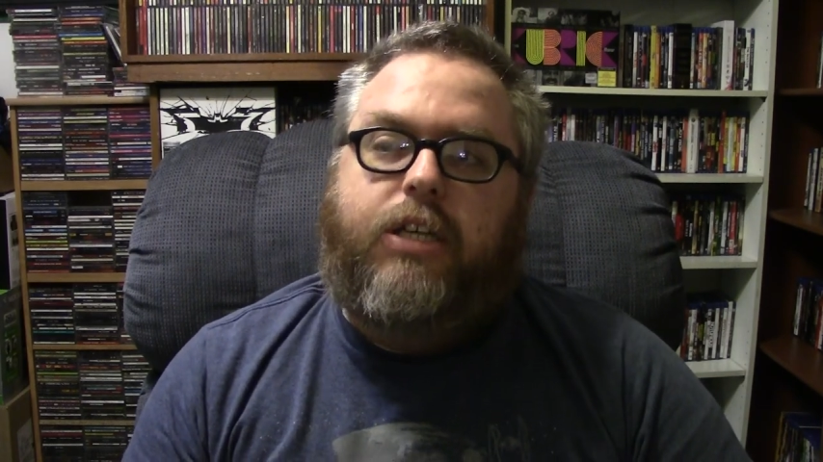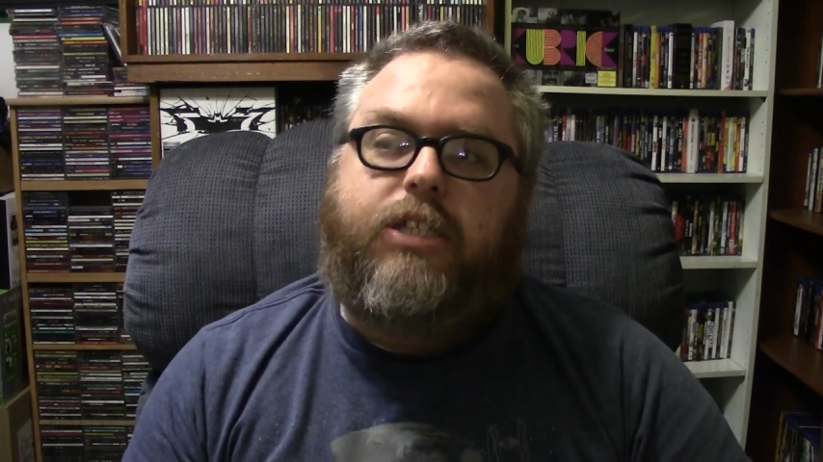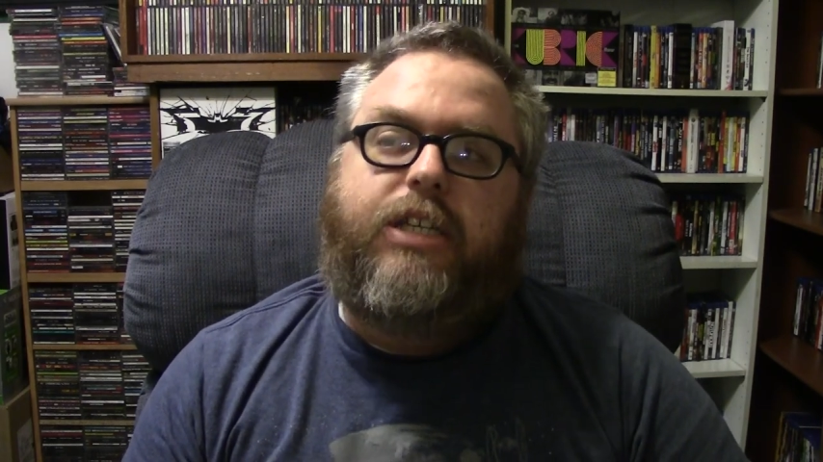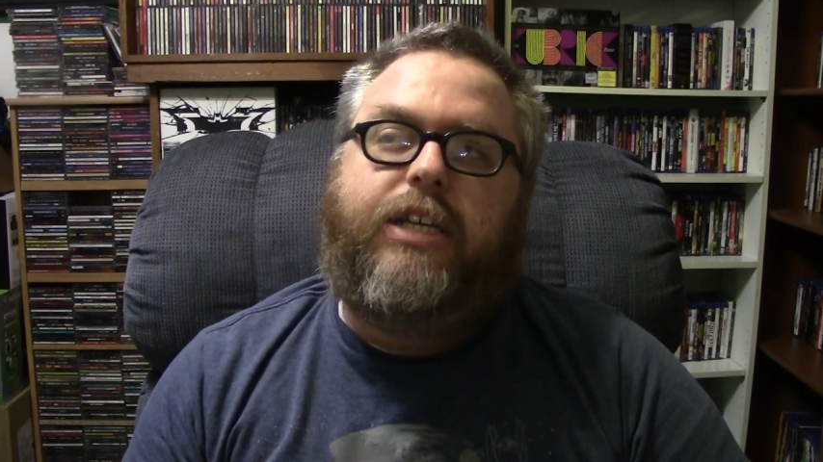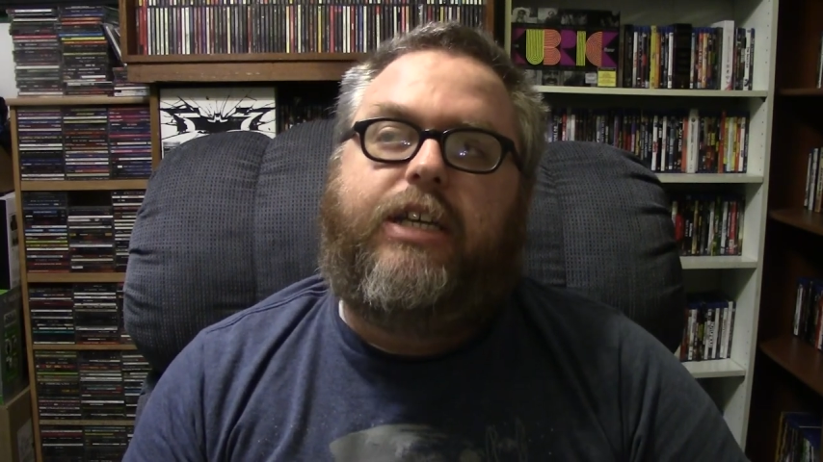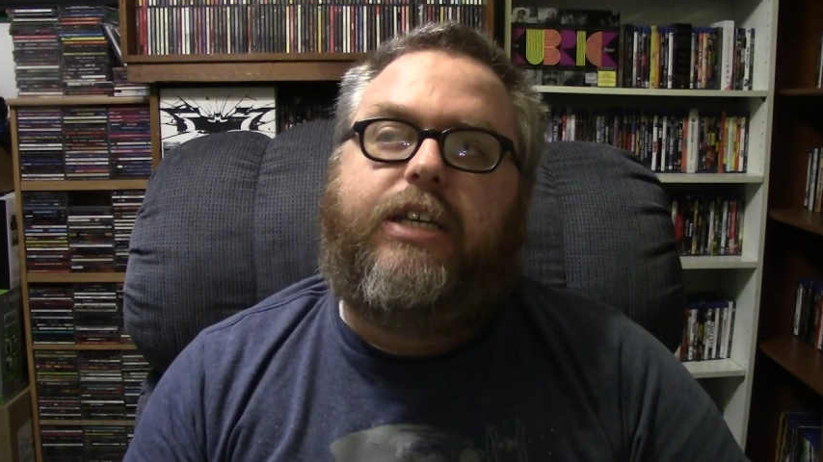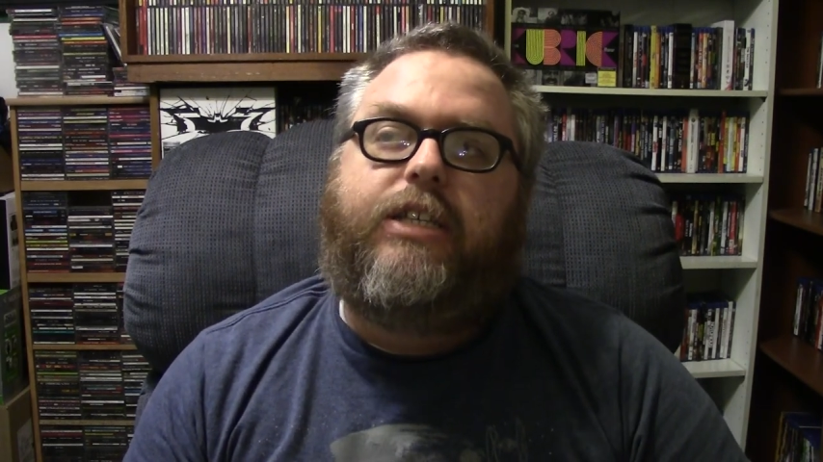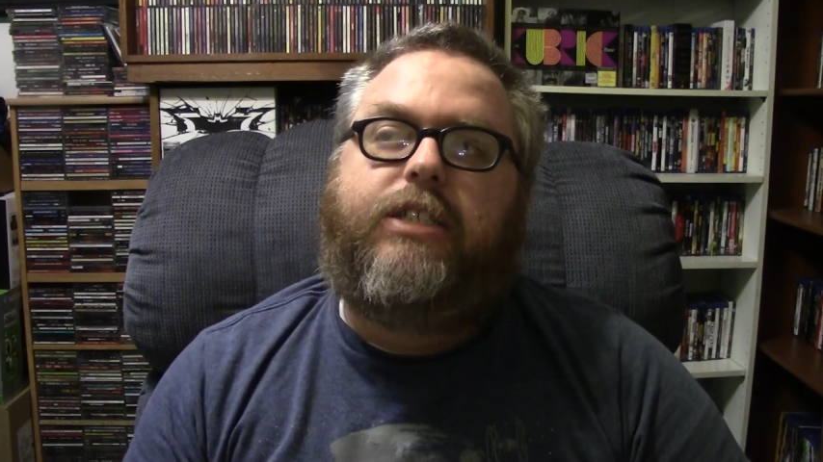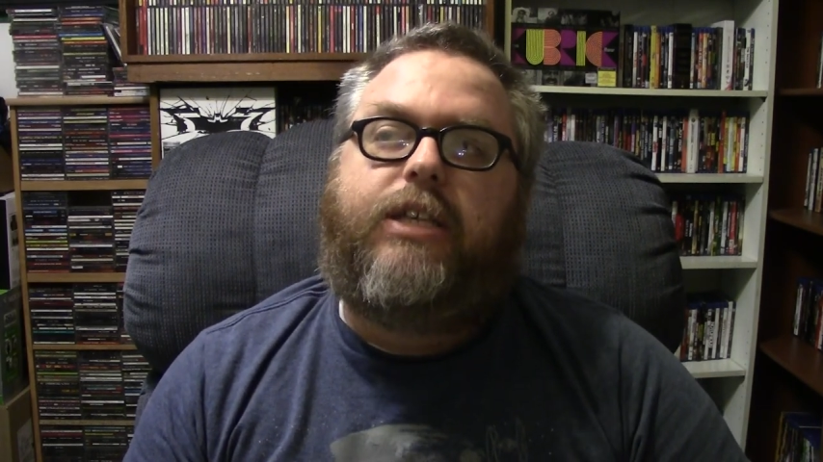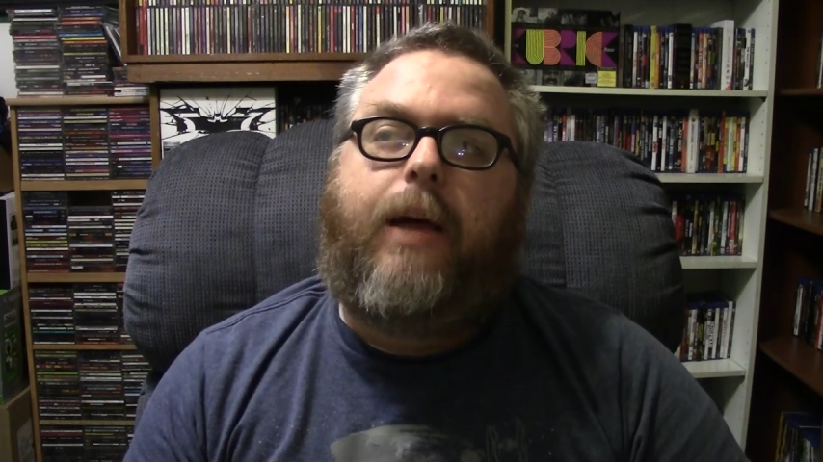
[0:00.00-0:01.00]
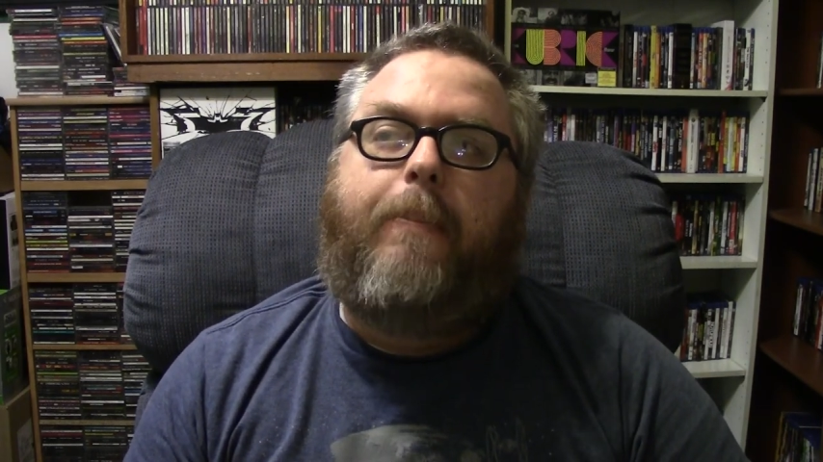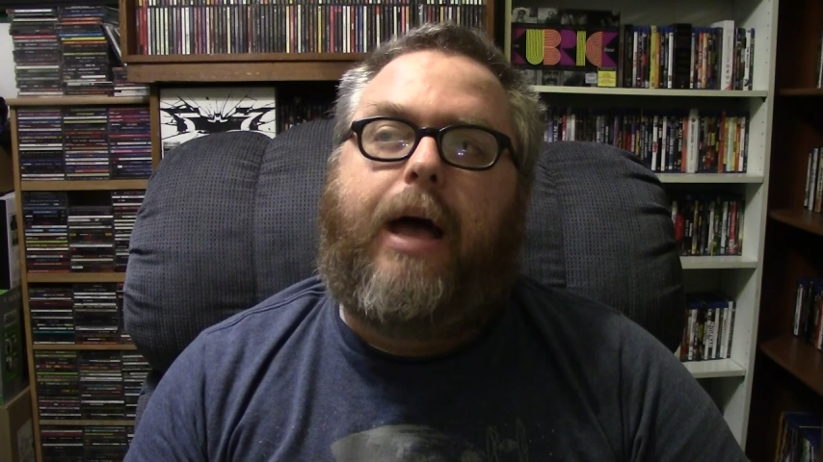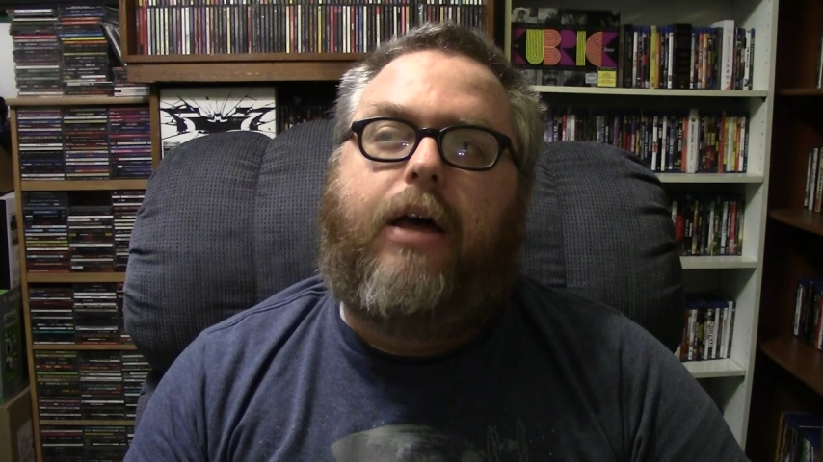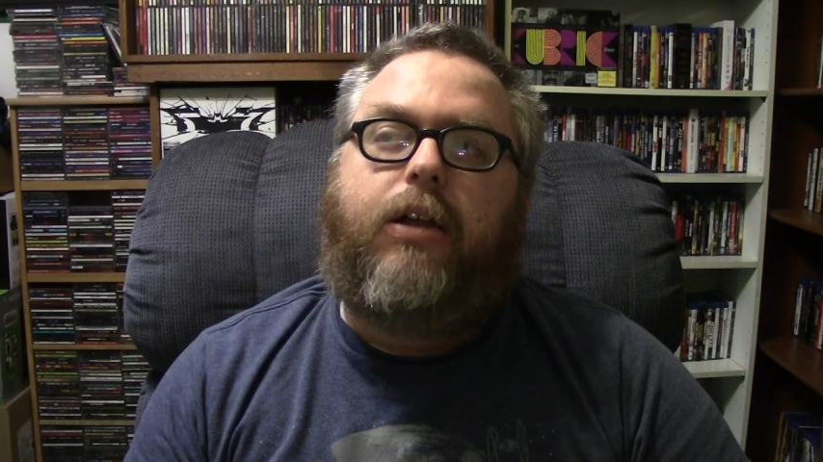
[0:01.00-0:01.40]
She is about